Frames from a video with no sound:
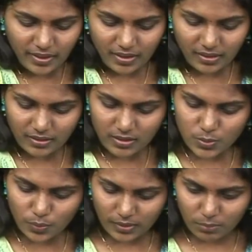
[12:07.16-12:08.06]
And there
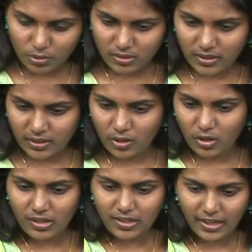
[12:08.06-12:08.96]
is one more thing
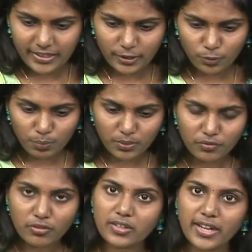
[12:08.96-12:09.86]
called eye loop.
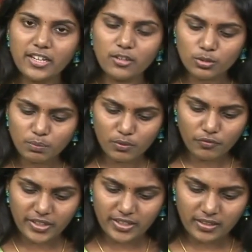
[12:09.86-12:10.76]
For eye
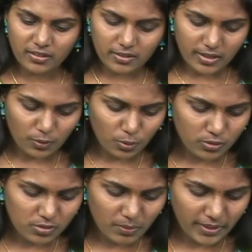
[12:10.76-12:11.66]
loop, we need round
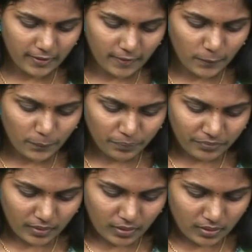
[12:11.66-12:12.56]
nose plier.
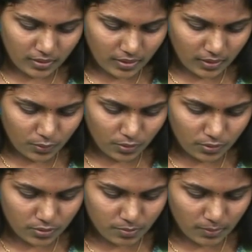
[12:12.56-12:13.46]
Round
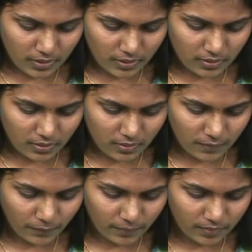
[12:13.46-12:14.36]
nose plier,
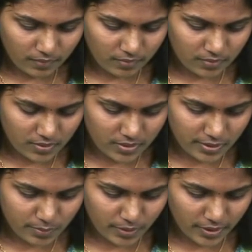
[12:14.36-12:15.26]

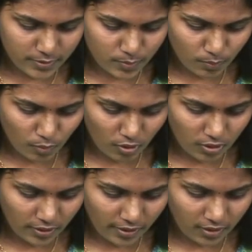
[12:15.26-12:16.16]
just make a
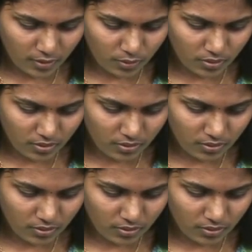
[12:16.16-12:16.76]
small round